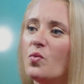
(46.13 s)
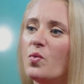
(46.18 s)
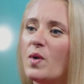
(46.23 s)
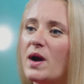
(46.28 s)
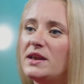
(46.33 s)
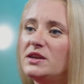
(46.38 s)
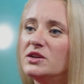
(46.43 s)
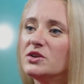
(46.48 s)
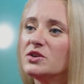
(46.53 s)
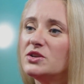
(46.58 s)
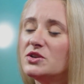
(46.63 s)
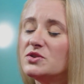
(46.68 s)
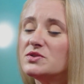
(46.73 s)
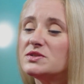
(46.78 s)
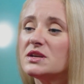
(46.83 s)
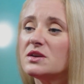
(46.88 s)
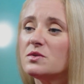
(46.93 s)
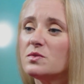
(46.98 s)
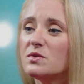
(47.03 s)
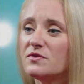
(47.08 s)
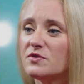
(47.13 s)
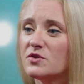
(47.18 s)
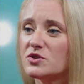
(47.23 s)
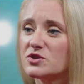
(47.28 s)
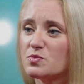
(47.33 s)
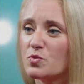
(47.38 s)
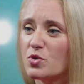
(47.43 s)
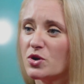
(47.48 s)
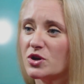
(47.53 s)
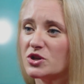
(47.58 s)
When you're using a
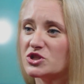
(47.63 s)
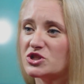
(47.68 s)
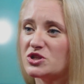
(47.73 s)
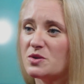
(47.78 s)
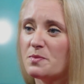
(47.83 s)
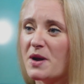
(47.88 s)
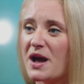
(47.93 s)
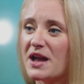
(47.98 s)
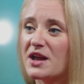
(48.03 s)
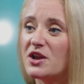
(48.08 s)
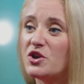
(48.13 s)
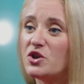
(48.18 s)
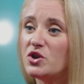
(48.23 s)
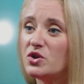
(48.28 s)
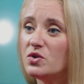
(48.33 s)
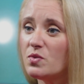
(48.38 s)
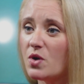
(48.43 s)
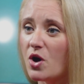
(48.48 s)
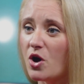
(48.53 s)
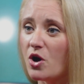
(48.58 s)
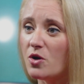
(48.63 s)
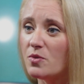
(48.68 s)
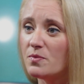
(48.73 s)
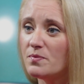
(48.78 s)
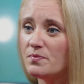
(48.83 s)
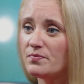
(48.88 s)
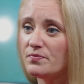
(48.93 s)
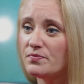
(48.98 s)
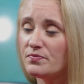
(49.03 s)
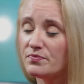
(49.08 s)
reverse mortgage to buy a new
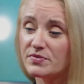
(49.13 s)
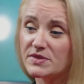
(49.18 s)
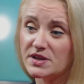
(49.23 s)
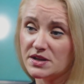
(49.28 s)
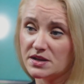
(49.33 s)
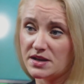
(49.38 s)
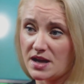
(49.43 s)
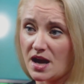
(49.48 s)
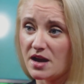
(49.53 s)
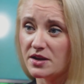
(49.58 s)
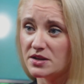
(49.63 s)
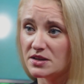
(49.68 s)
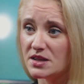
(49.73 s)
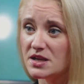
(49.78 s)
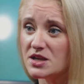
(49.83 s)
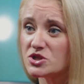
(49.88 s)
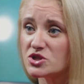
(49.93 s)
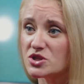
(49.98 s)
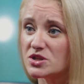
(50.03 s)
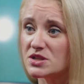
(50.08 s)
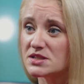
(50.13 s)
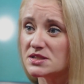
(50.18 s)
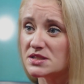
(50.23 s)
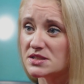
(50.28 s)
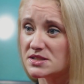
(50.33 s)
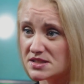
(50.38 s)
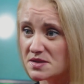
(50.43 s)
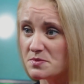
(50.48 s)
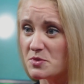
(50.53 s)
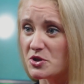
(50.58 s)
home, the calculation is
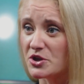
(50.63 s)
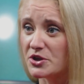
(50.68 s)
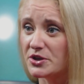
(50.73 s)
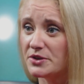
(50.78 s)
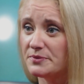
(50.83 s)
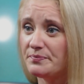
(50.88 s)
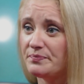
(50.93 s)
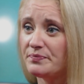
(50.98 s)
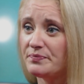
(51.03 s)
similar,